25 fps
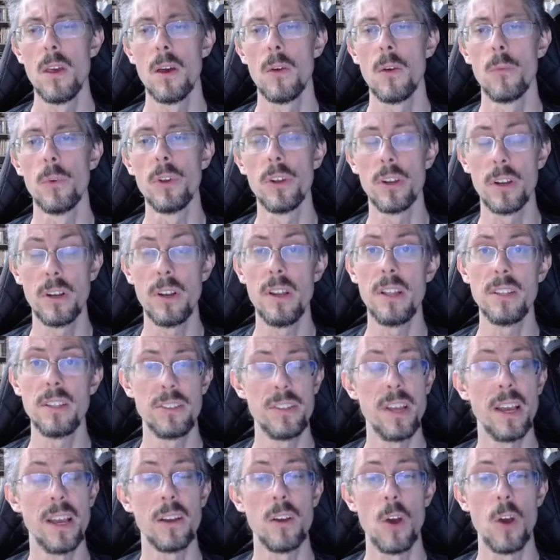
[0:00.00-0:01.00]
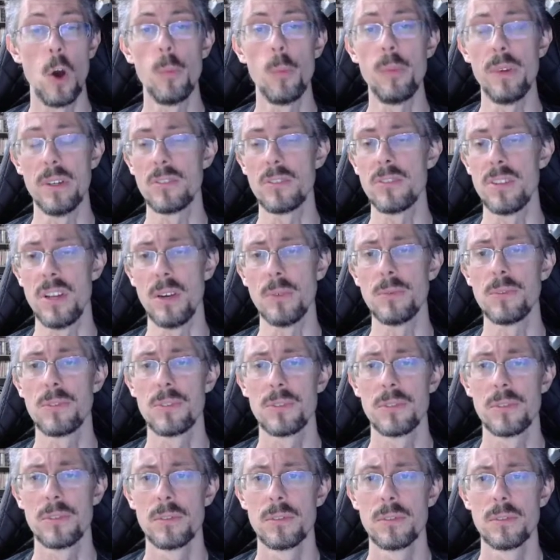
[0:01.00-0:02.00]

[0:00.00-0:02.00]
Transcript: Well, you're going to need to take copious notes.